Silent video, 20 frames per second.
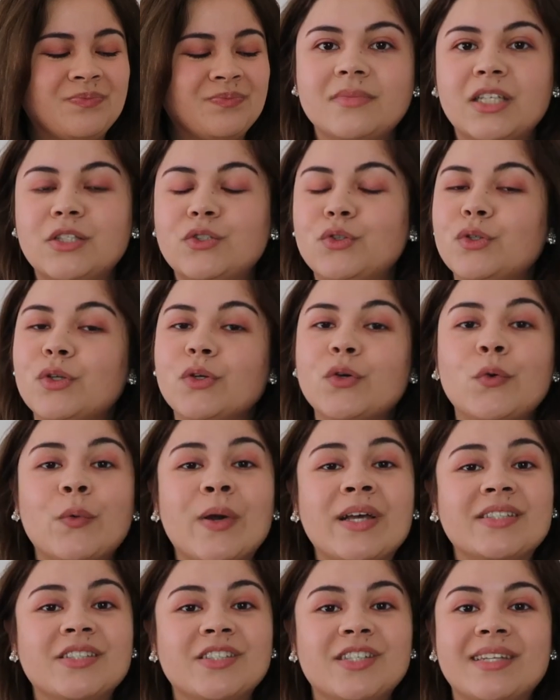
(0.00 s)
Then to the
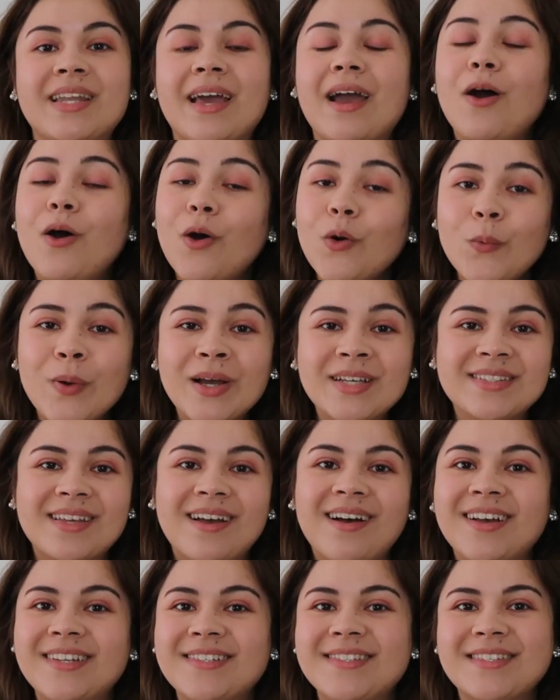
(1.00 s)
question I always
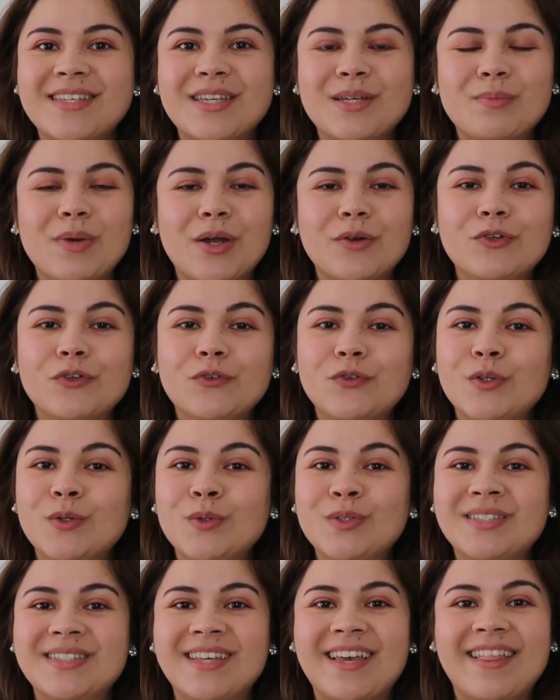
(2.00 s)
ask in my reviews,